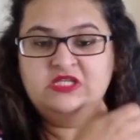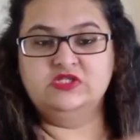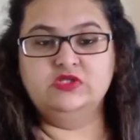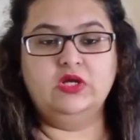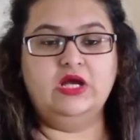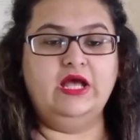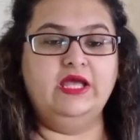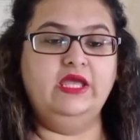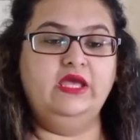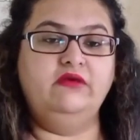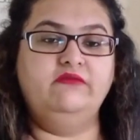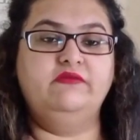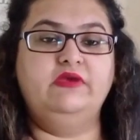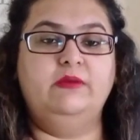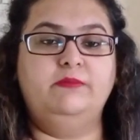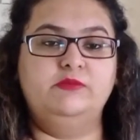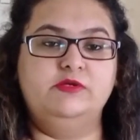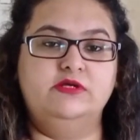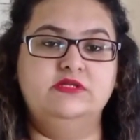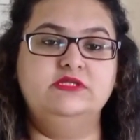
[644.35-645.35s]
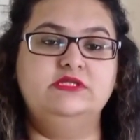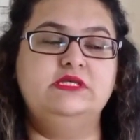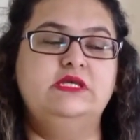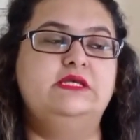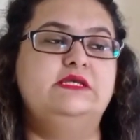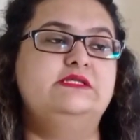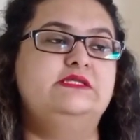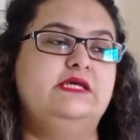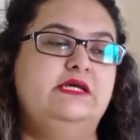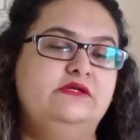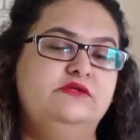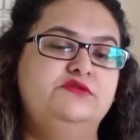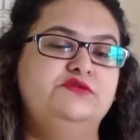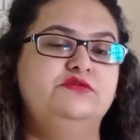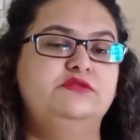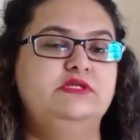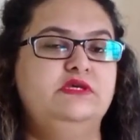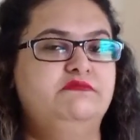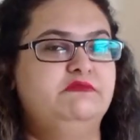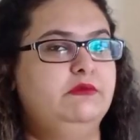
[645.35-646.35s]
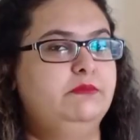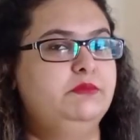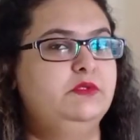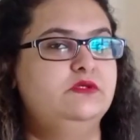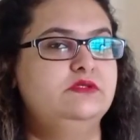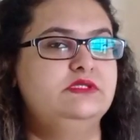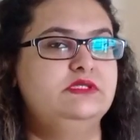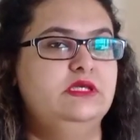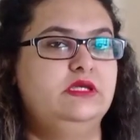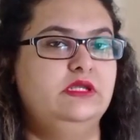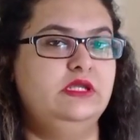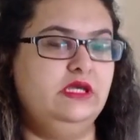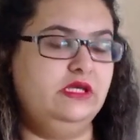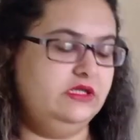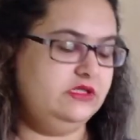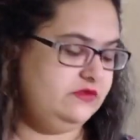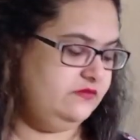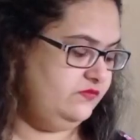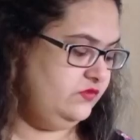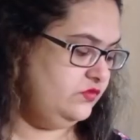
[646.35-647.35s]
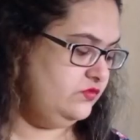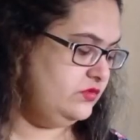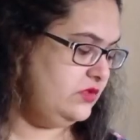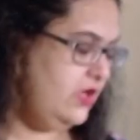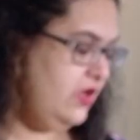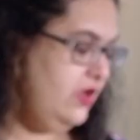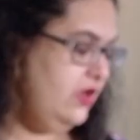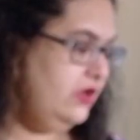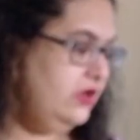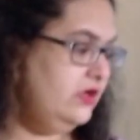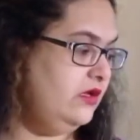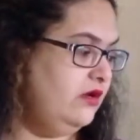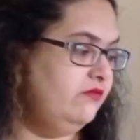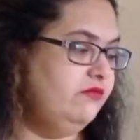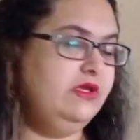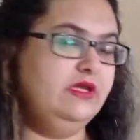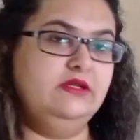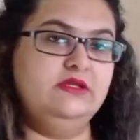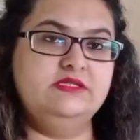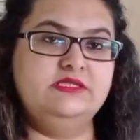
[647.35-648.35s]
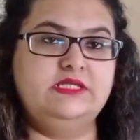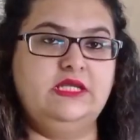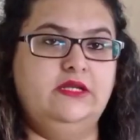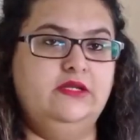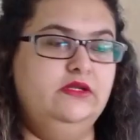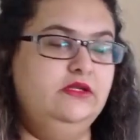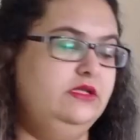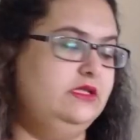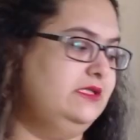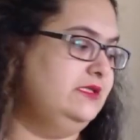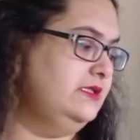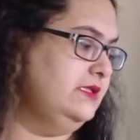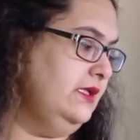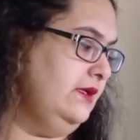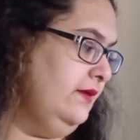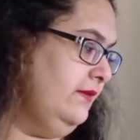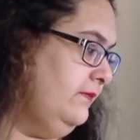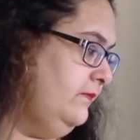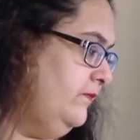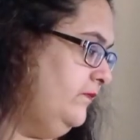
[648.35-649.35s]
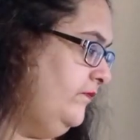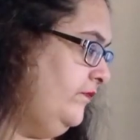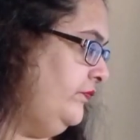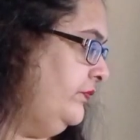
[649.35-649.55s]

So I have kept on saying sanctions, I've kept on saying negative news. Now we understand in detail.